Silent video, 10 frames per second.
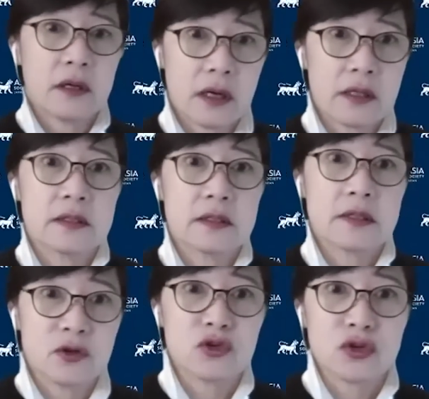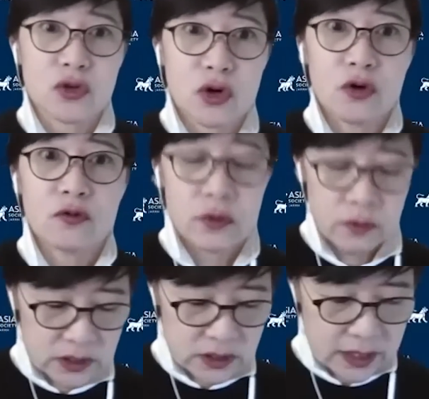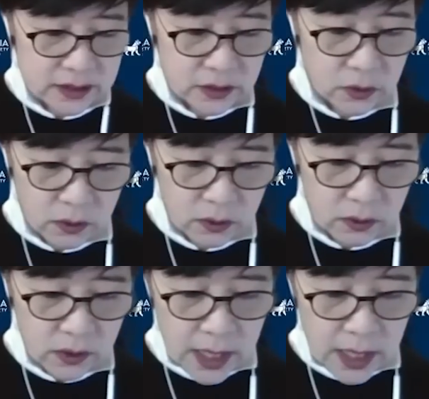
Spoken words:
on the future of the region as a whole.